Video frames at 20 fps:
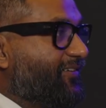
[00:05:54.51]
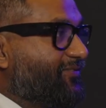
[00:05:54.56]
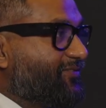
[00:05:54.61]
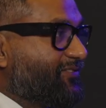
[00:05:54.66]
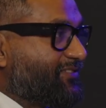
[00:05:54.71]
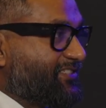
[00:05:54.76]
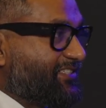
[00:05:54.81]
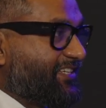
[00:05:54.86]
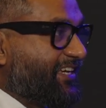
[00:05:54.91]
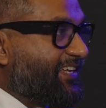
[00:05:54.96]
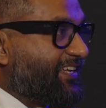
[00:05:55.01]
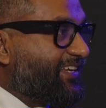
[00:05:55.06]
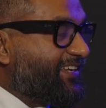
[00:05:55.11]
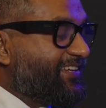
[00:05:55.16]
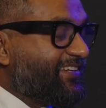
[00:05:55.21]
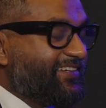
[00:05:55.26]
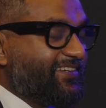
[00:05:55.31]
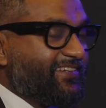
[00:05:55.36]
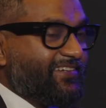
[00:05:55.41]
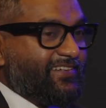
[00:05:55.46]
for
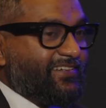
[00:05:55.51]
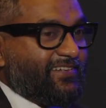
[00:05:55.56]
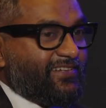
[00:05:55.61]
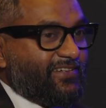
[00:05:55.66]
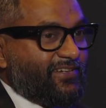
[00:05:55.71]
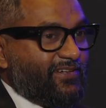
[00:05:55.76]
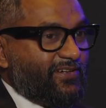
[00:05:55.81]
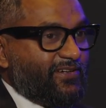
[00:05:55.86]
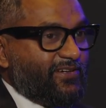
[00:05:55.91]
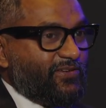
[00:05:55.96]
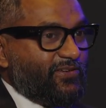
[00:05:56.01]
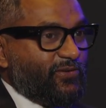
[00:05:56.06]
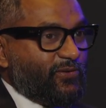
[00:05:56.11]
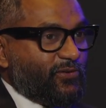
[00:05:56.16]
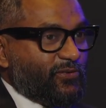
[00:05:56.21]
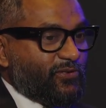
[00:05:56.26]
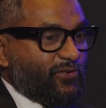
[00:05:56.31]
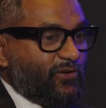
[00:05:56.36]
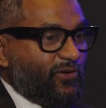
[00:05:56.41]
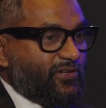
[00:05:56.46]
sharing
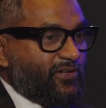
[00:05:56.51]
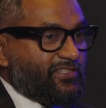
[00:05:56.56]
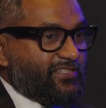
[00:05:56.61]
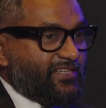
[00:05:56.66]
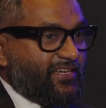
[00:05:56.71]
your thoughts.